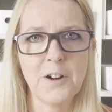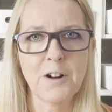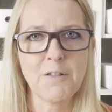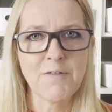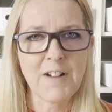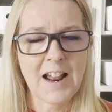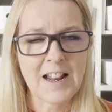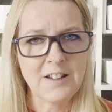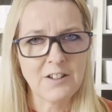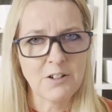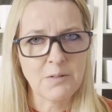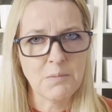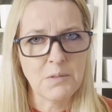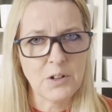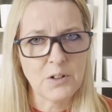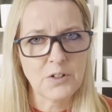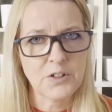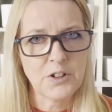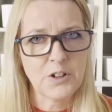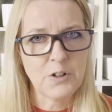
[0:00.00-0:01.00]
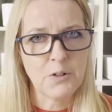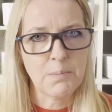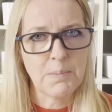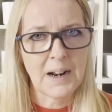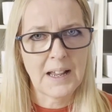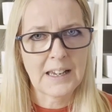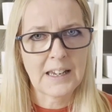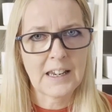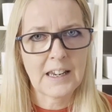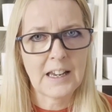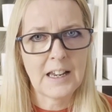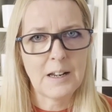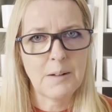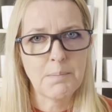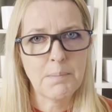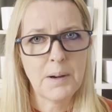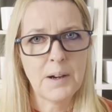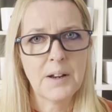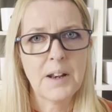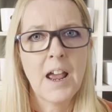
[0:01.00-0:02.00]
a random look to your blanket,
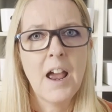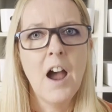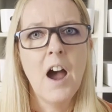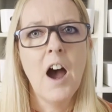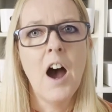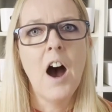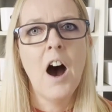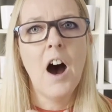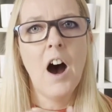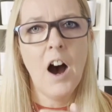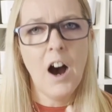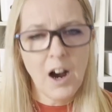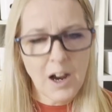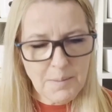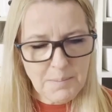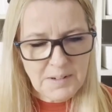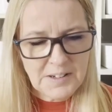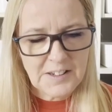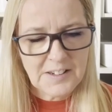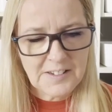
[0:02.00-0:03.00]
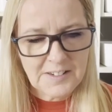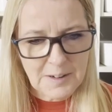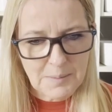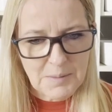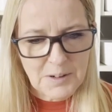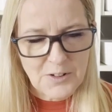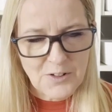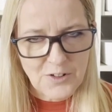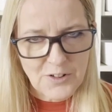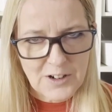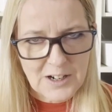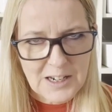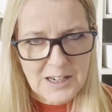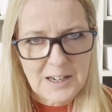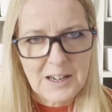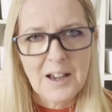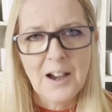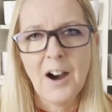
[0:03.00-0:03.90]
but I misses symmetry.